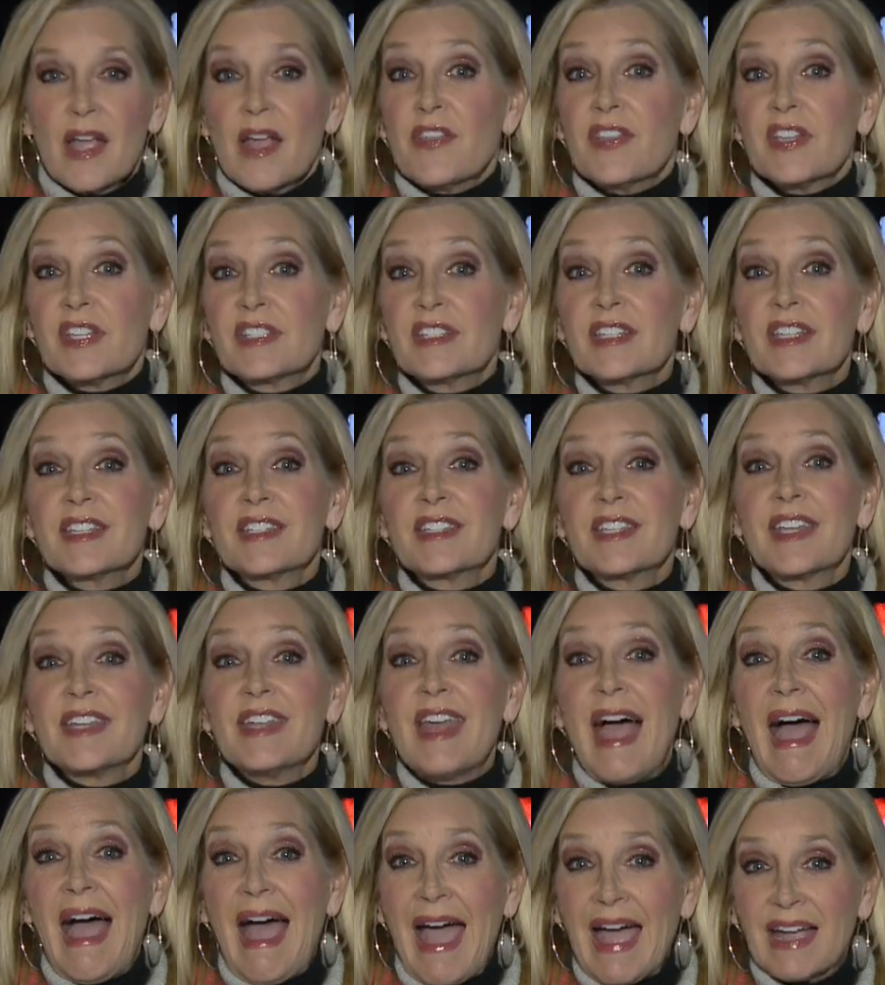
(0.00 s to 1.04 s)
This is
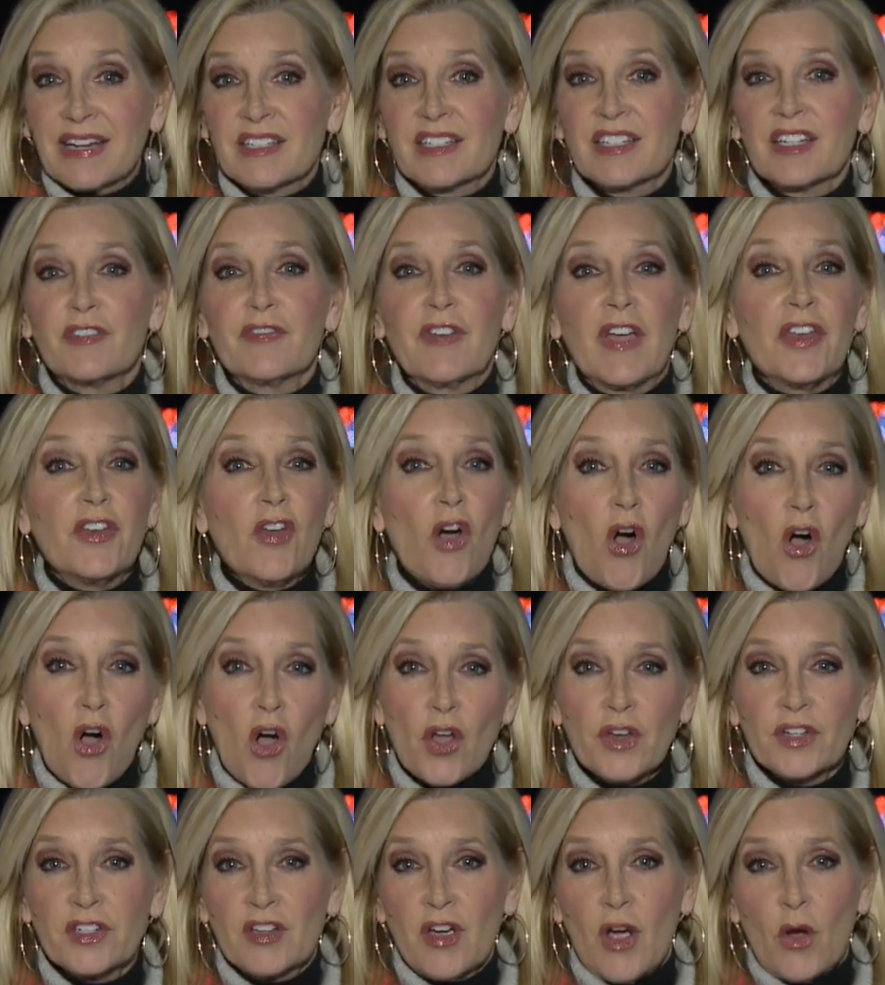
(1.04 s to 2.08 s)
an active and
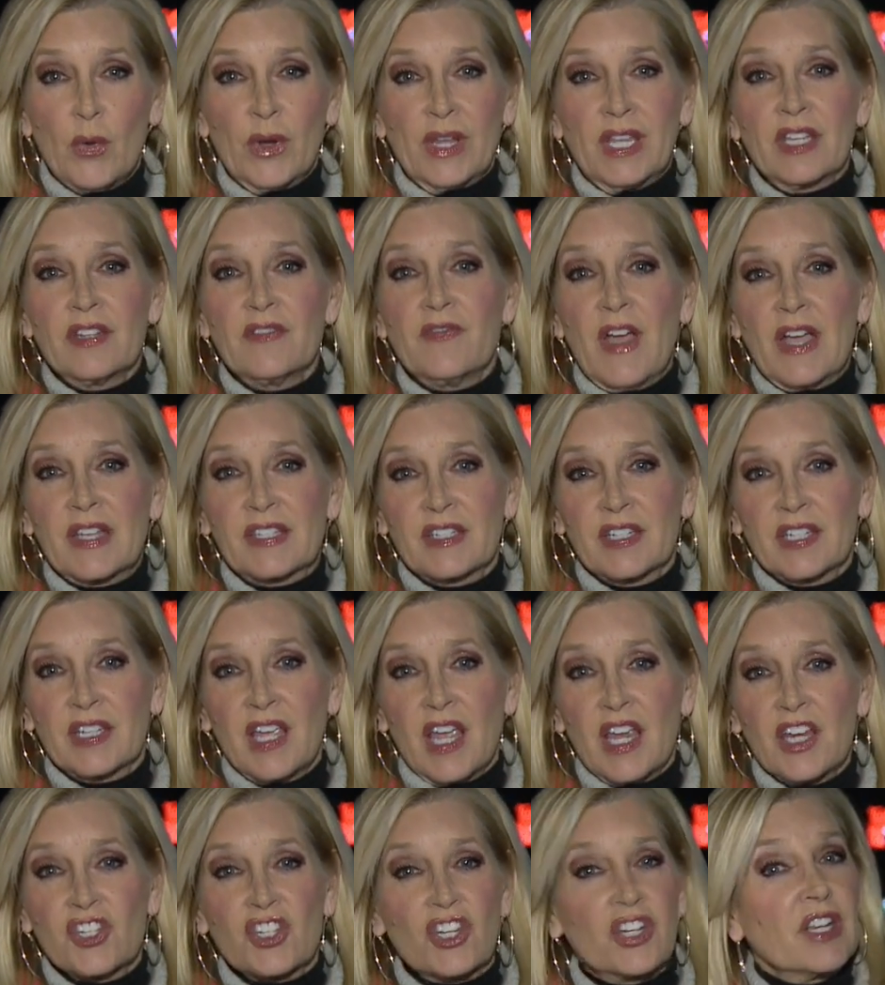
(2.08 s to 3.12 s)
ongoing
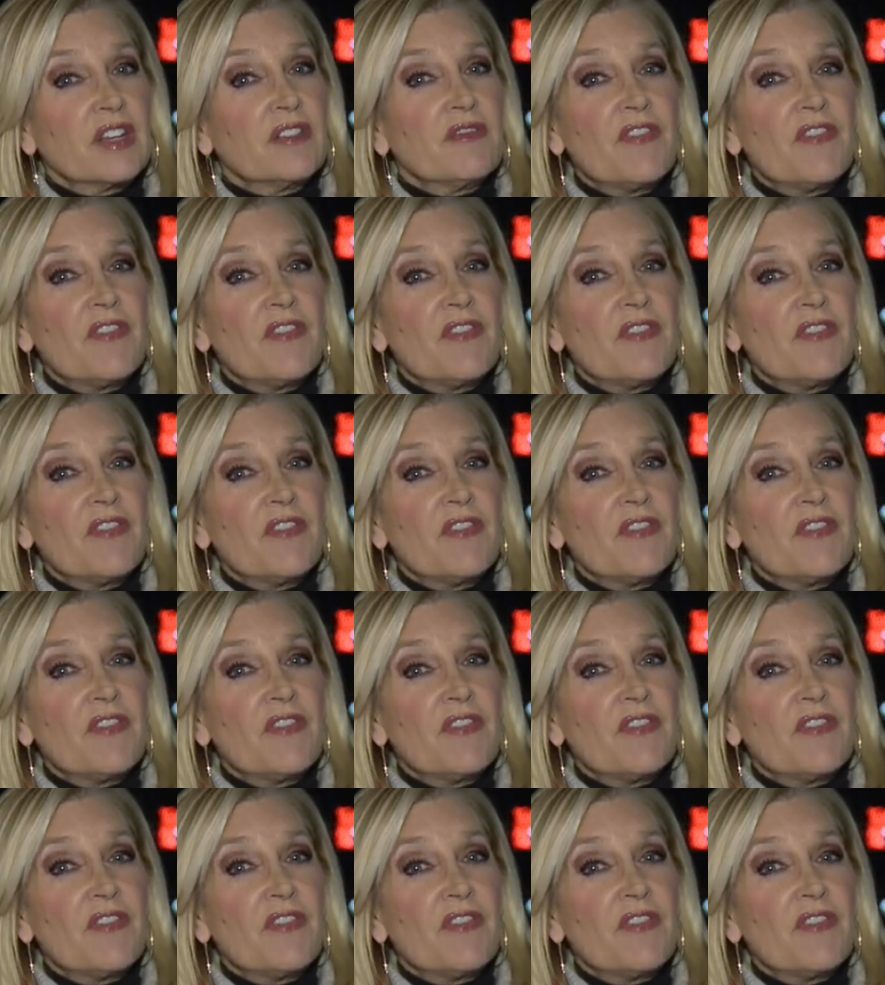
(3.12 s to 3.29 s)
investigation.